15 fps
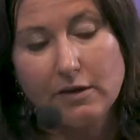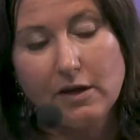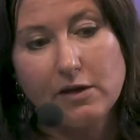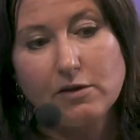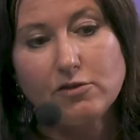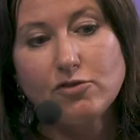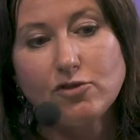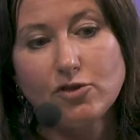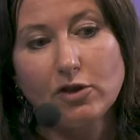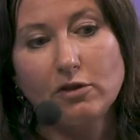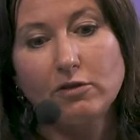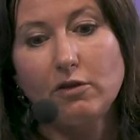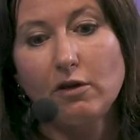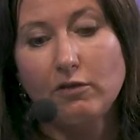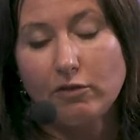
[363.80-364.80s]
age
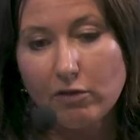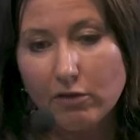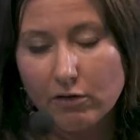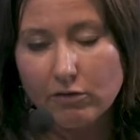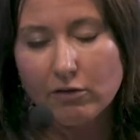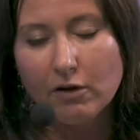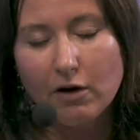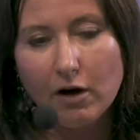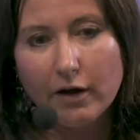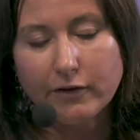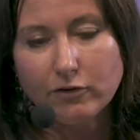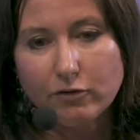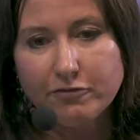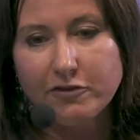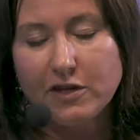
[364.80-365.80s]
and the
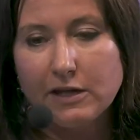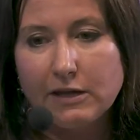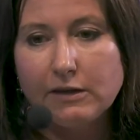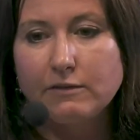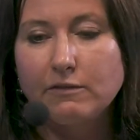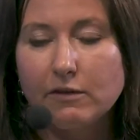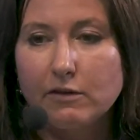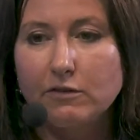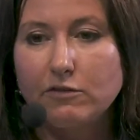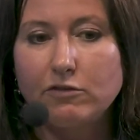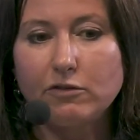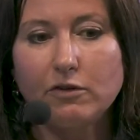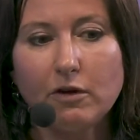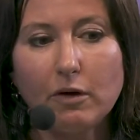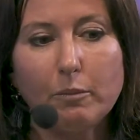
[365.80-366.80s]
kind of heated
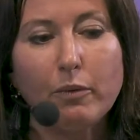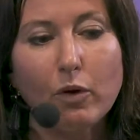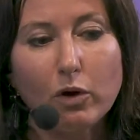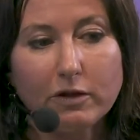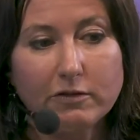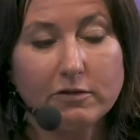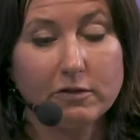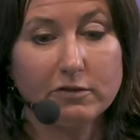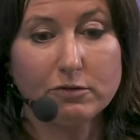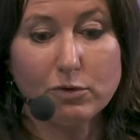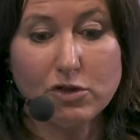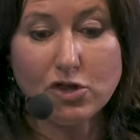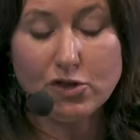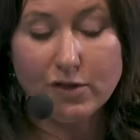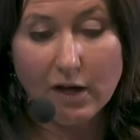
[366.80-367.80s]
politics
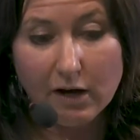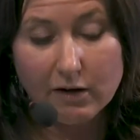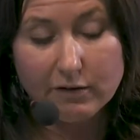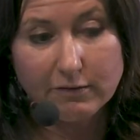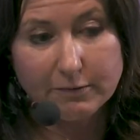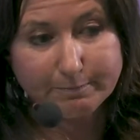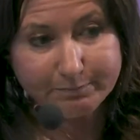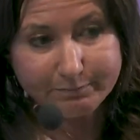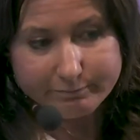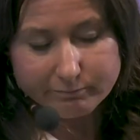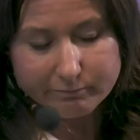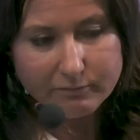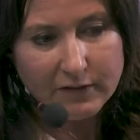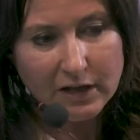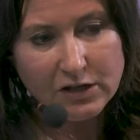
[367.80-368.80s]
which that
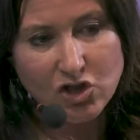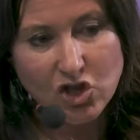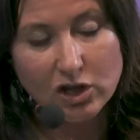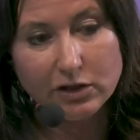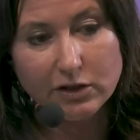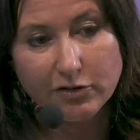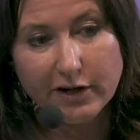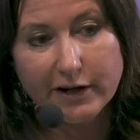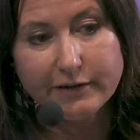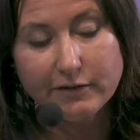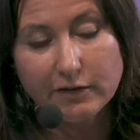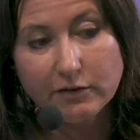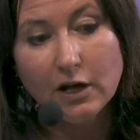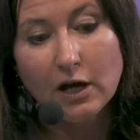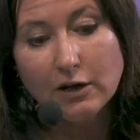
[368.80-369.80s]

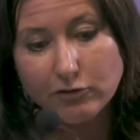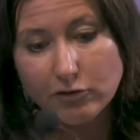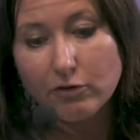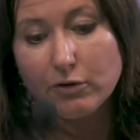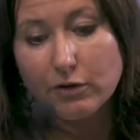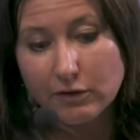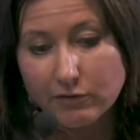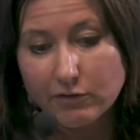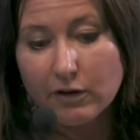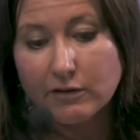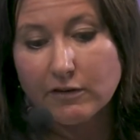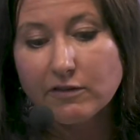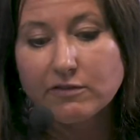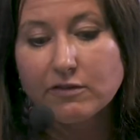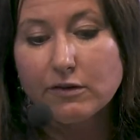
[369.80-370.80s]
generated. So it
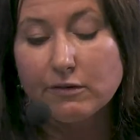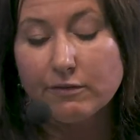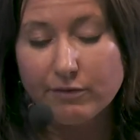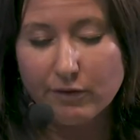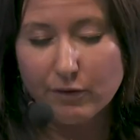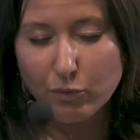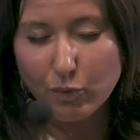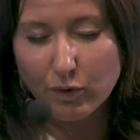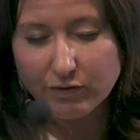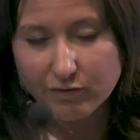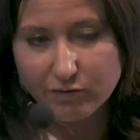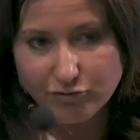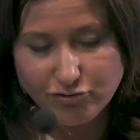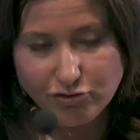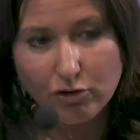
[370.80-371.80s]
is the
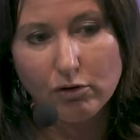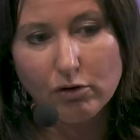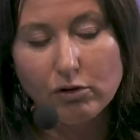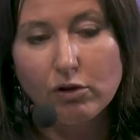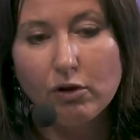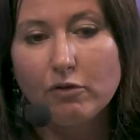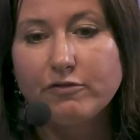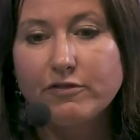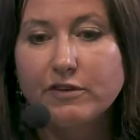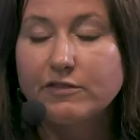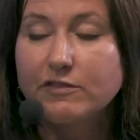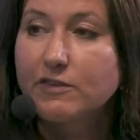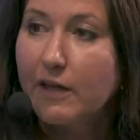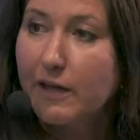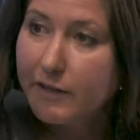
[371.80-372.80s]
withdrawal of the
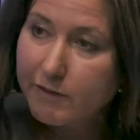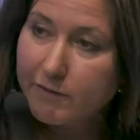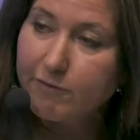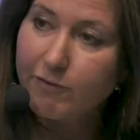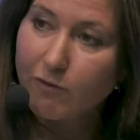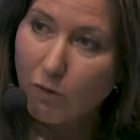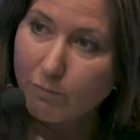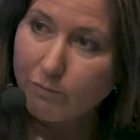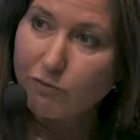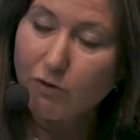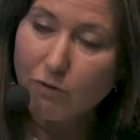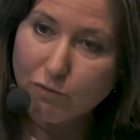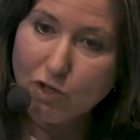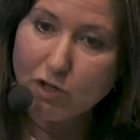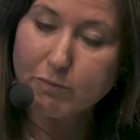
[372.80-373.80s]
state from
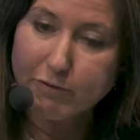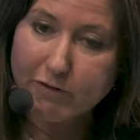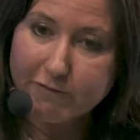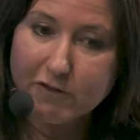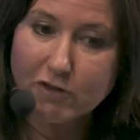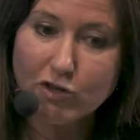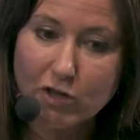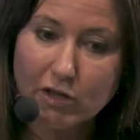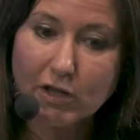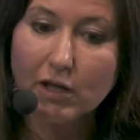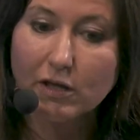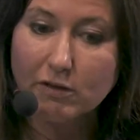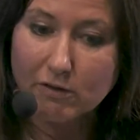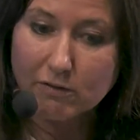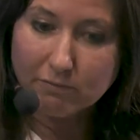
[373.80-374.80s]
social provision
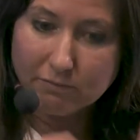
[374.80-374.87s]
and